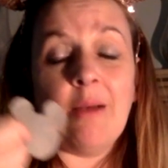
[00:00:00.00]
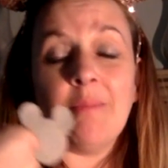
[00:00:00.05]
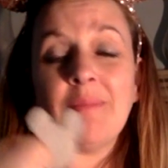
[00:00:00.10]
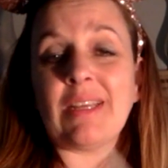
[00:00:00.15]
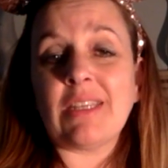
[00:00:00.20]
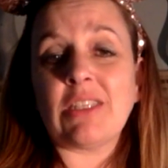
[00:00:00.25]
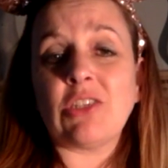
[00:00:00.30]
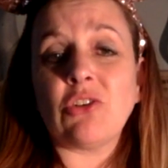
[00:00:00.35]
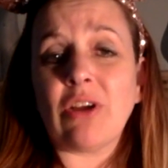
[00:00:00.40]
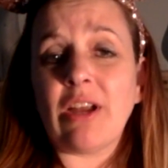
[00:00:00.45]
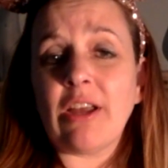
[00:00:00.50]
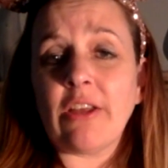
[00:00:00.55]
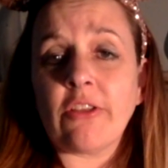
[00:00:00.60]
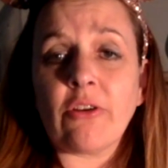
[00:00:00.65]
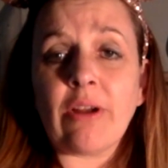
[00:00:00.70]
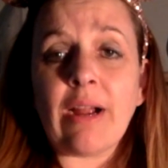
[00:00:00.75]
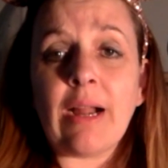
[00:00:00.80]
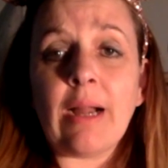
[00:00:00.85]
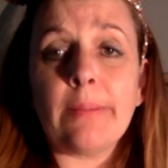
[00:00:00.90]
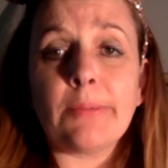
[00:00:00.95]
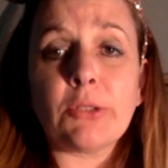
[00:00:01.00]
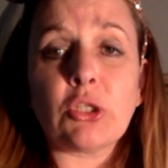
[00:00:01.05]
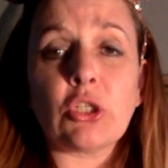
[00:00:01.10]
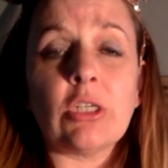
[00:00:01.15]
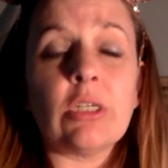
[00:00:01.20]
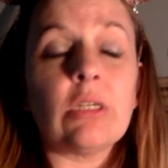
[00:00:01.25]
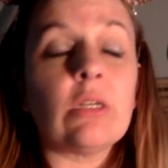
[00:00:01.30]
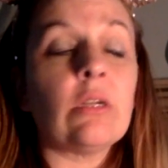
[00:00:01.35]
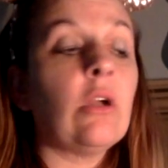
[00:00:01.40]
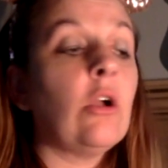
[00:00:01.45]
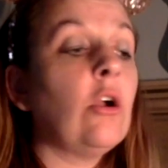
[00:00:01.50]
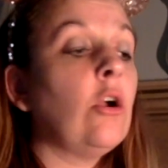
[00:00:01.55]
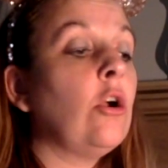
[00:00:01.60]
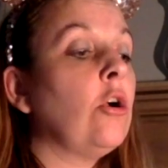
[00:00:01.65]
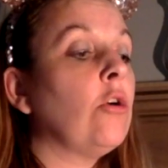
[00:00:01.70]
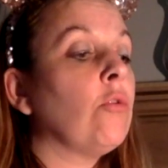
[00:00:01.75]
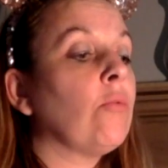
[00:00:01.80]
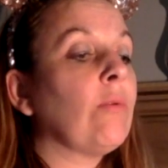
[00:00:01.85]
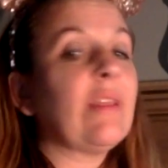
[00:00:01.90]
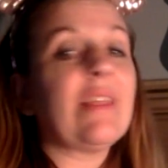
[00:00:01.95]
That's your other option.
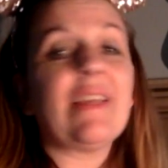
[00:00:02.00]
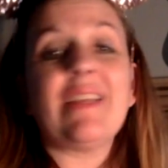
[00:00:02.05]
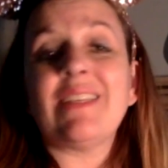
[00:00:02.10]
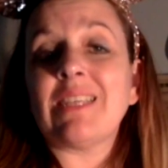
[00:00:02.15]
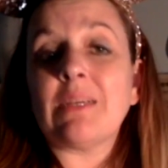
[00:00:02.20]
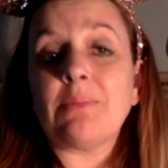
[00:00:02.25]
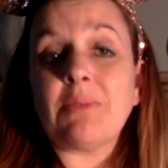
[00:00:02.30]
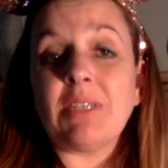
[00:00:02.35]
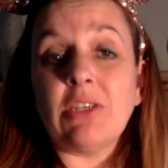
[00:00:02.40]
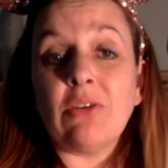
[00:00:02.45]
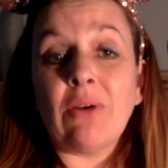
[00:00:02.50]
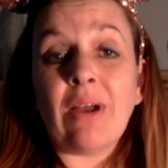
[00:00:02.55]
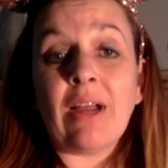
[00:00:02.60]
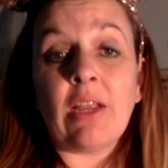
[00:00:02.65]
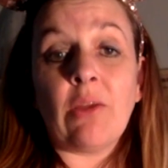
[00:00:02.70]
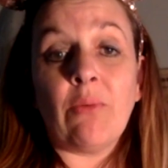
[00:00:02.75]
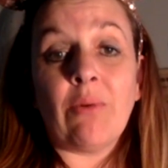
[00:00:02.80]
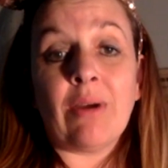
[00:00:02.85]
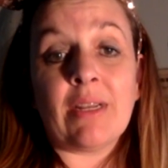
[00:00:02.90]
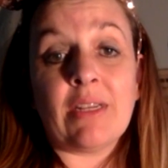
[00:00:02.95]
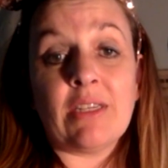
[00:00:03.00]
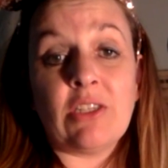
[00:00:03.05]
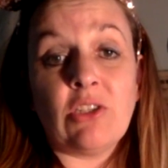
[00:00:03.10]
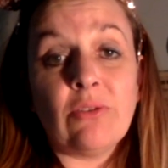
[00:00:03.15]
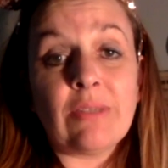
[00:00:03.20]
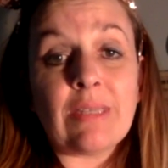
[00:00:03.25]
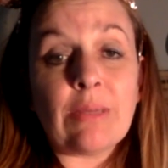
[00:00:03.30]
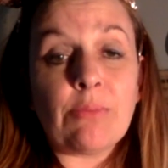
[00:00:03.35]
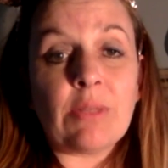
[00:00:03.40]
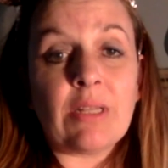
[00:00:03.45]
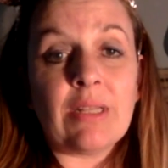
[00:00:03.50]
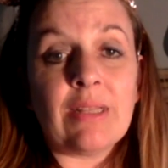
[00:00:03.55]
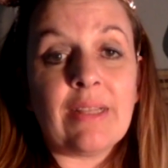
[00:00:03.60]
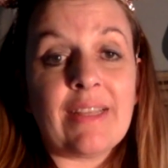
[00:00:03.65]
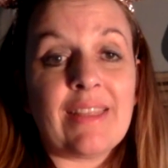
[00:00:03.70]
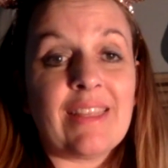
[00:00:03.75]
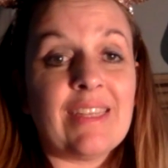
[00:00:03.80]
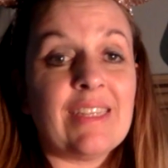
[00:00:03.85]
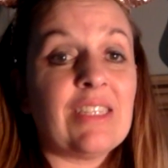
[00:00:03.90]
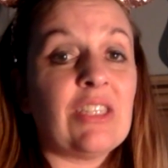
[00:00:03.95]
Really, it's up to you how you want to do something
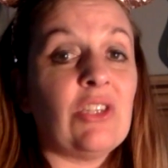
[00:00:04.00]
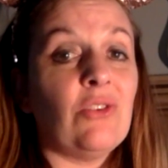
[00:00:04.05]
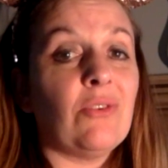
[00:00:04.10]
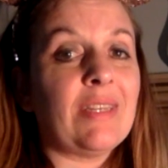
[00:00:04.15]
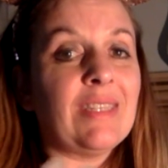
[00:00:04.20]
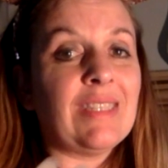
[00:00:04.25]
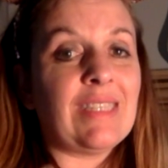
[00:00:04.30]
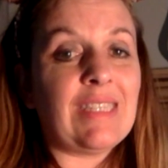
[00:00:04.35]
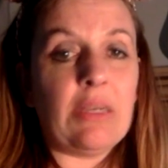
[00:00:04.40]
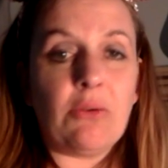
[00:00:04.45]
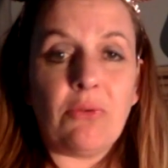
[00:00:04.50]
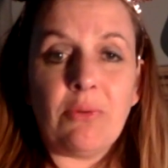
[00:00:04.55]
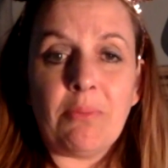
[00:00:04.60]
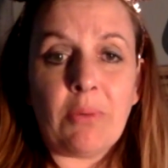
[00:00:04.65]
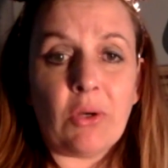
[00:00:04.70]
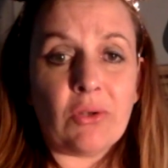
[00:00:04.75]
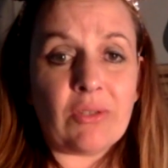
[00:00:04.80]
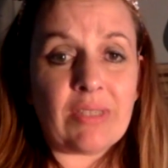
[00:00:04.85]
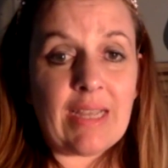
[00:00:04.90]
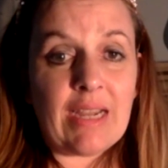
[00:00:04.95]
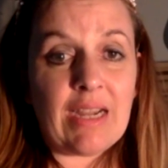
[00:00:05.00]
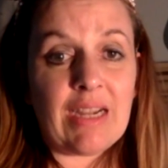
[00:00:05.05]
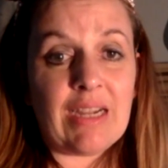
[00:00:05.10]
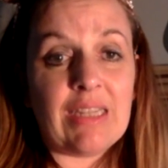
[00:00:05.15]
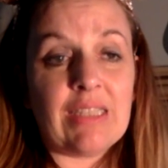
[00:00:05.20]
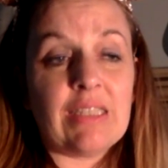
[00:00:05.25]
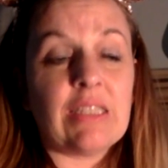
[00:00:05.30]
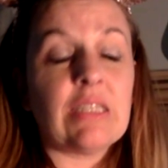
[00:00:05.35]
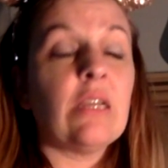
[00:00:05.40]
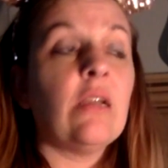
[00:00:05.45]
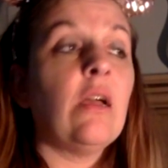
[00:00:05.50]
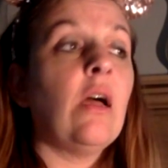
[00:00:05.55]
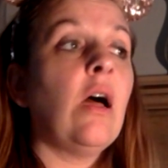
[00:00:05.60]
like this. You can sequin both sides.